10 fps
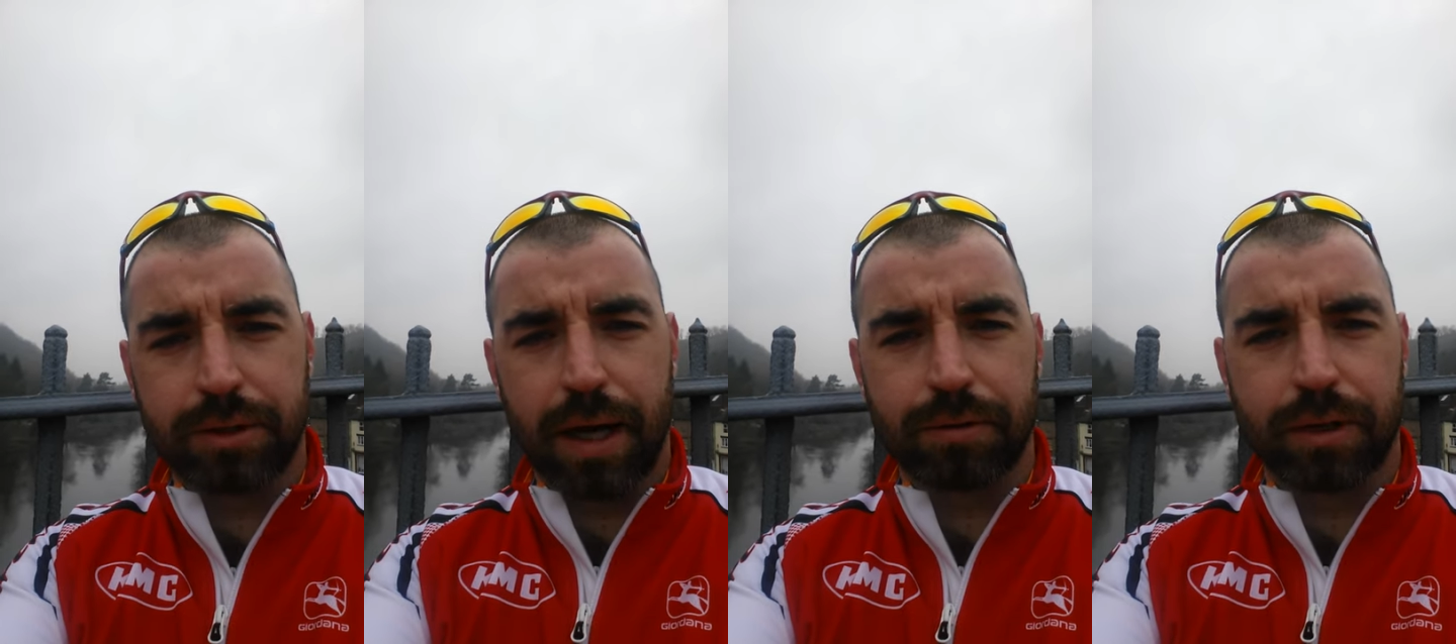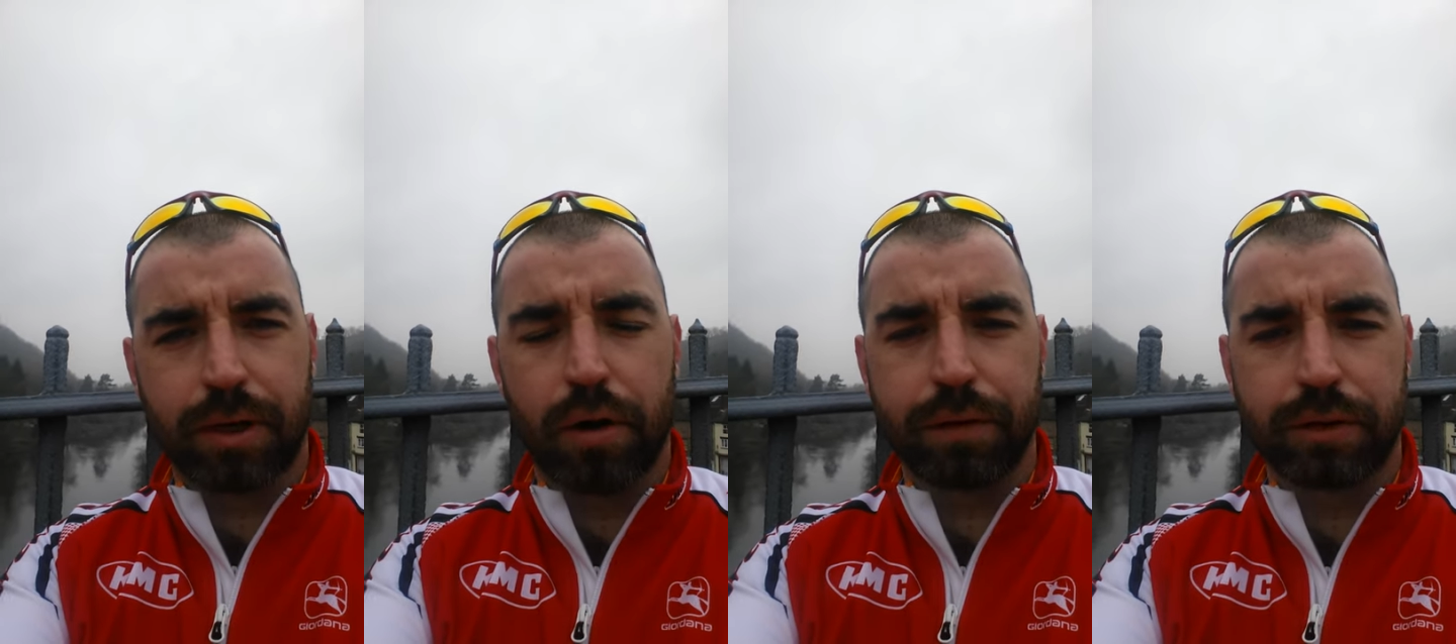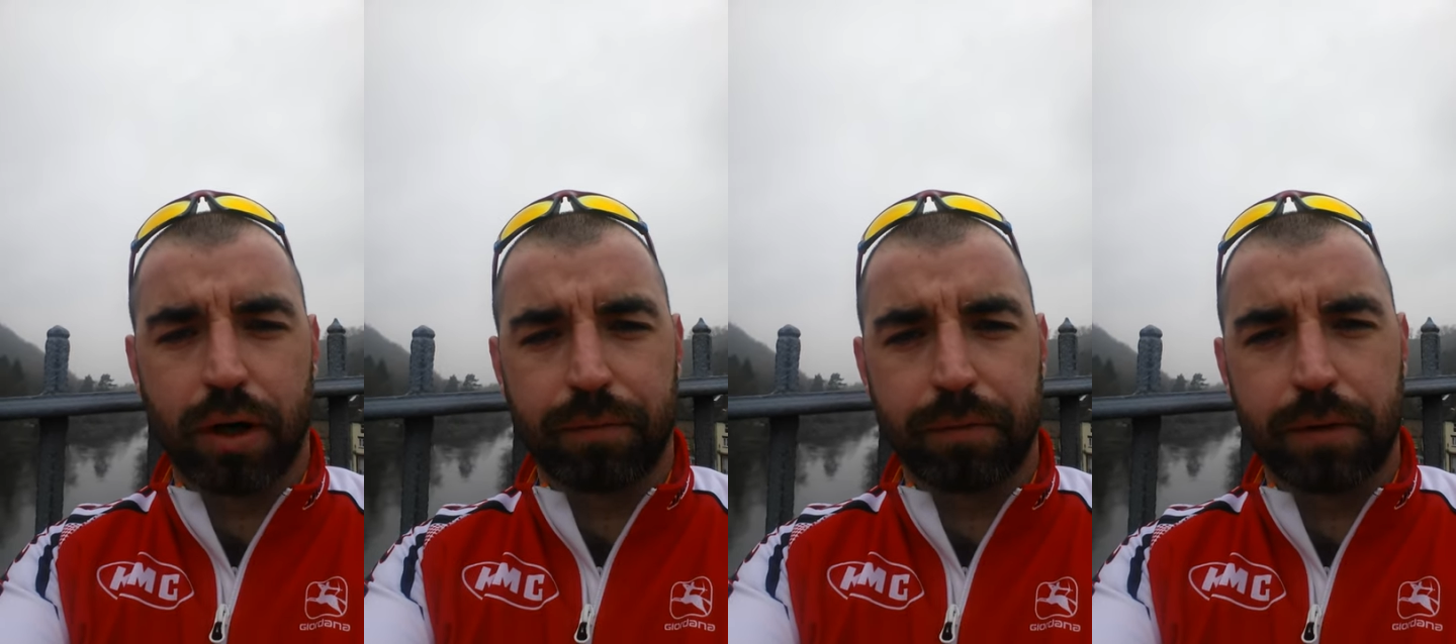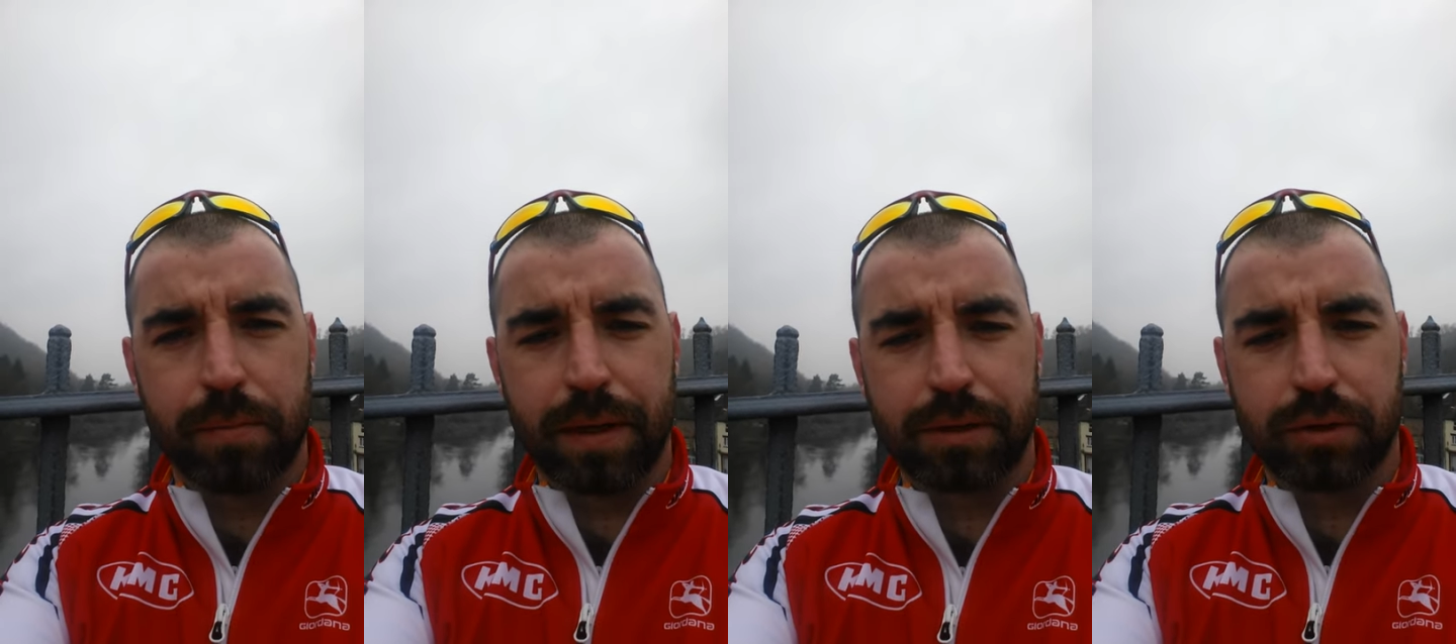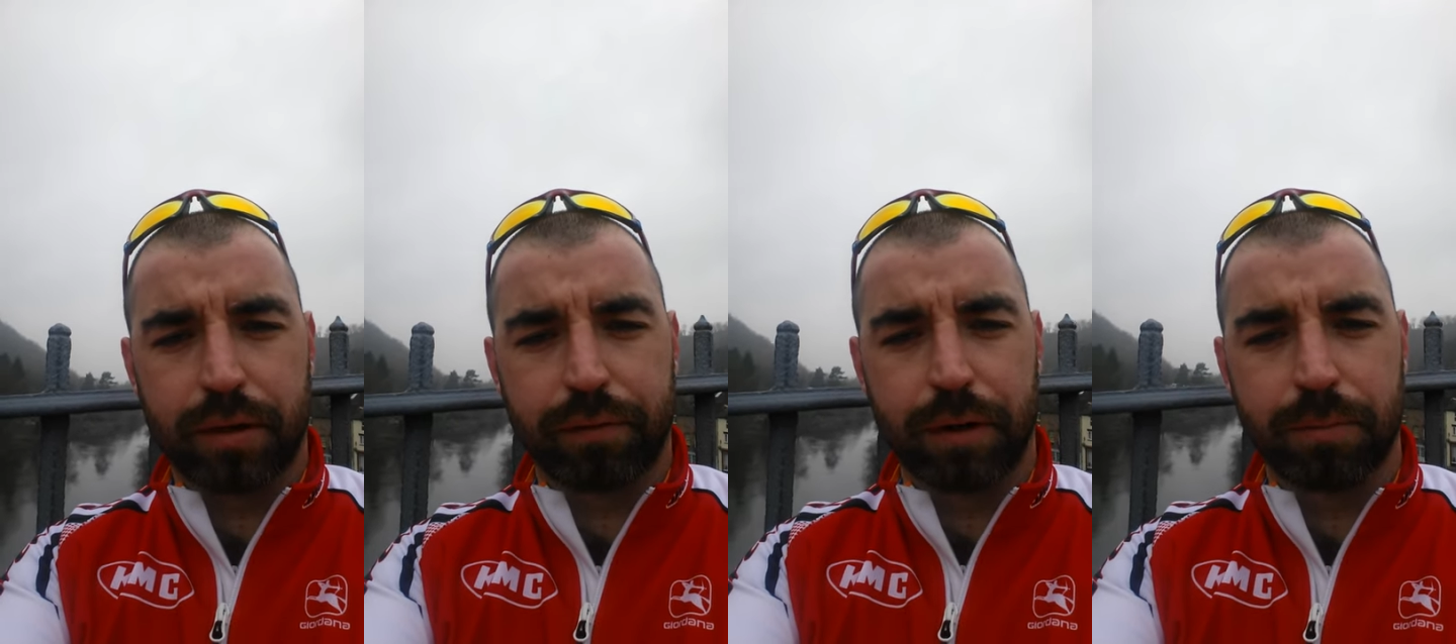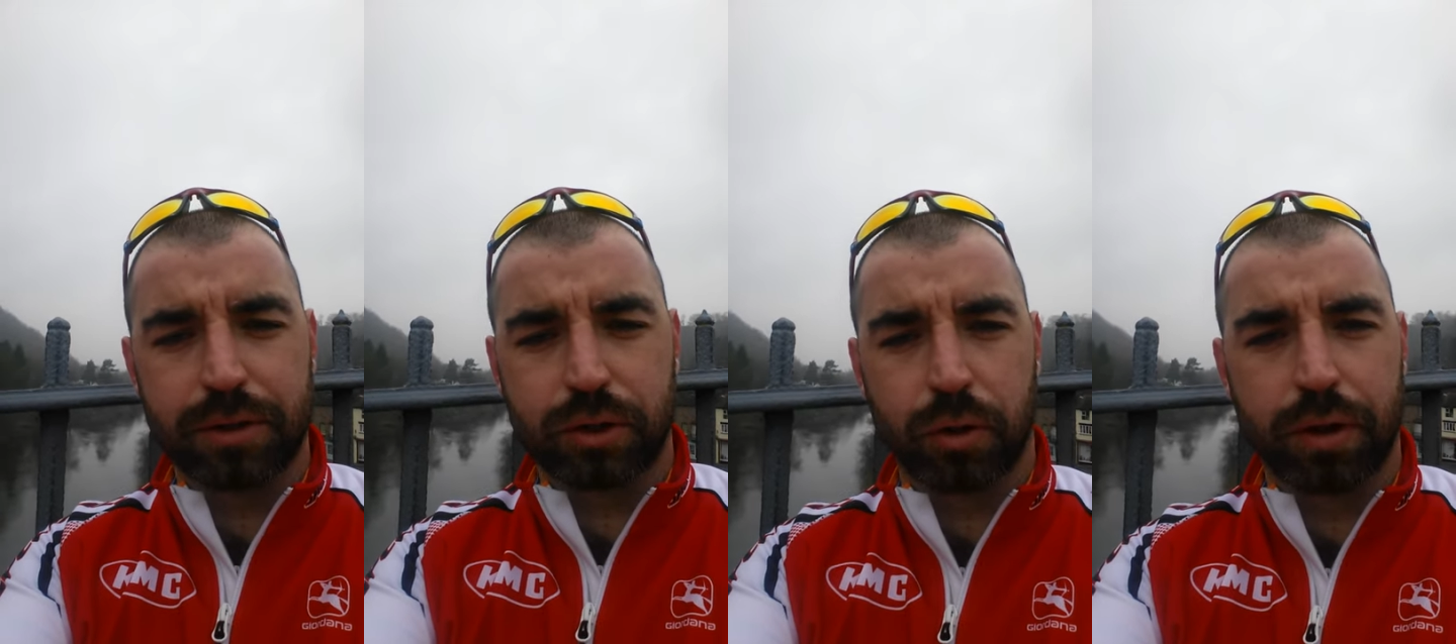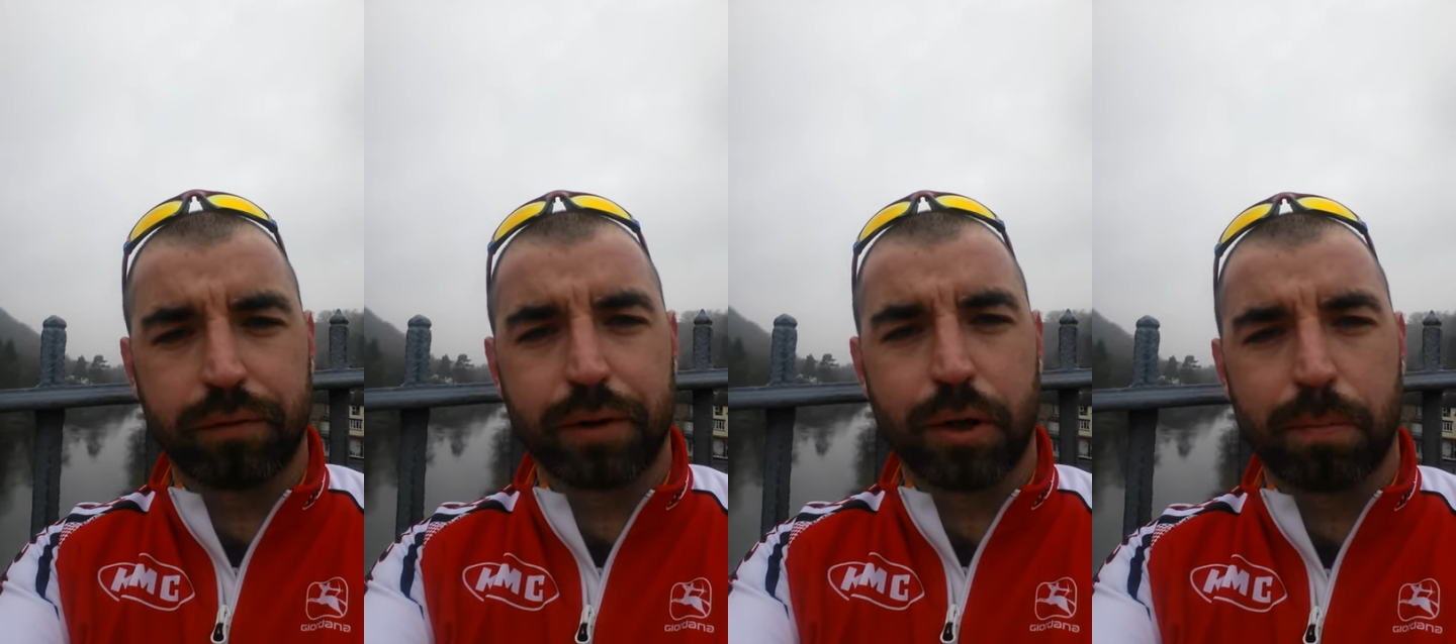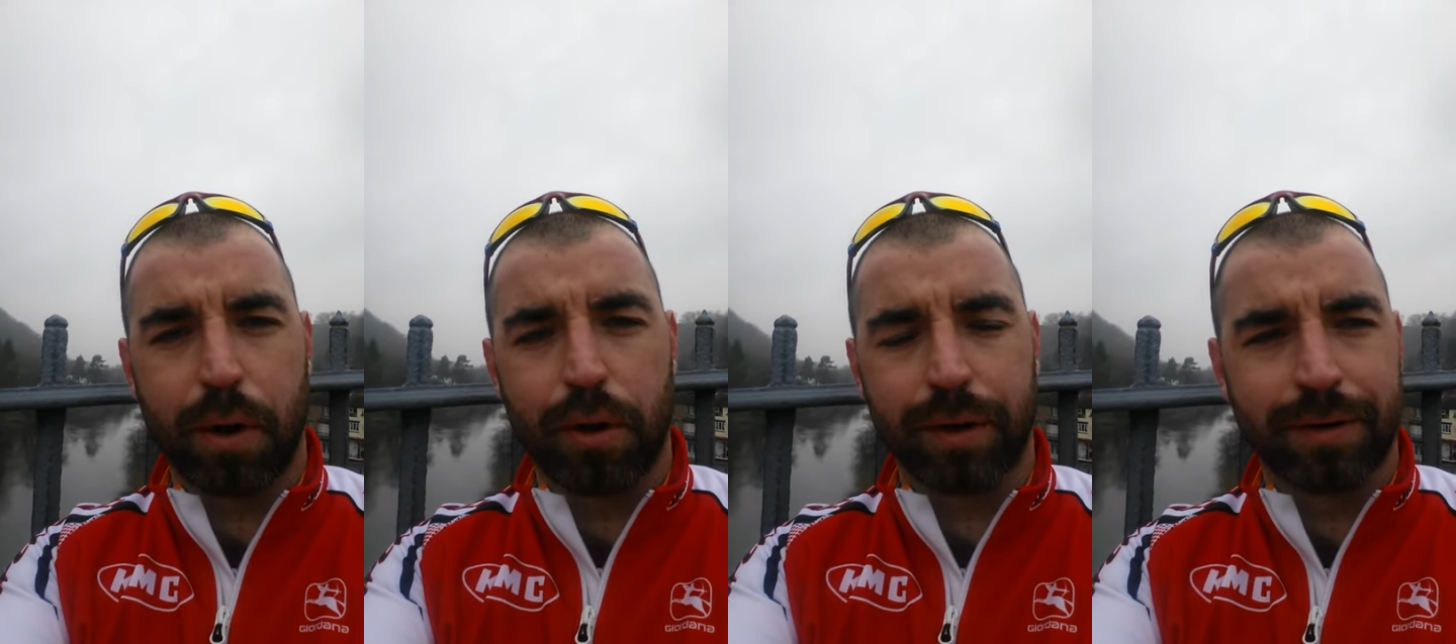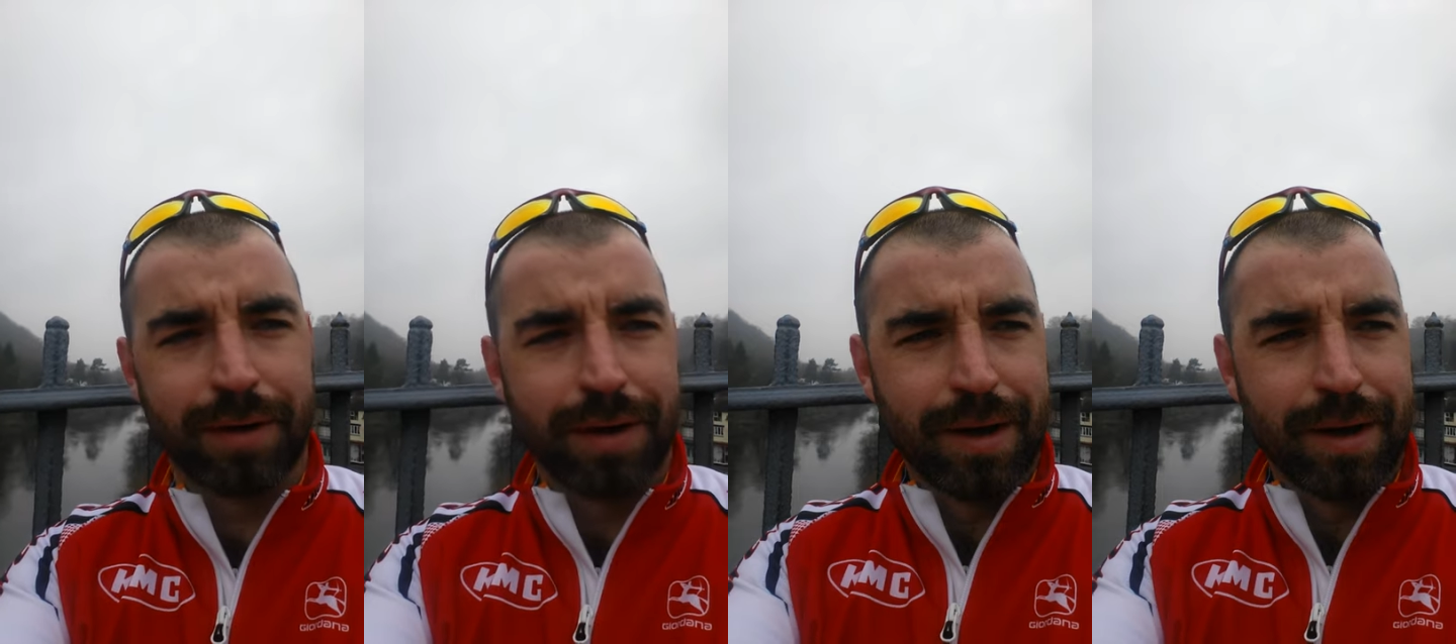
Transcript: sat outside a coffee shop for a few minutes trying to film this short little video blog, and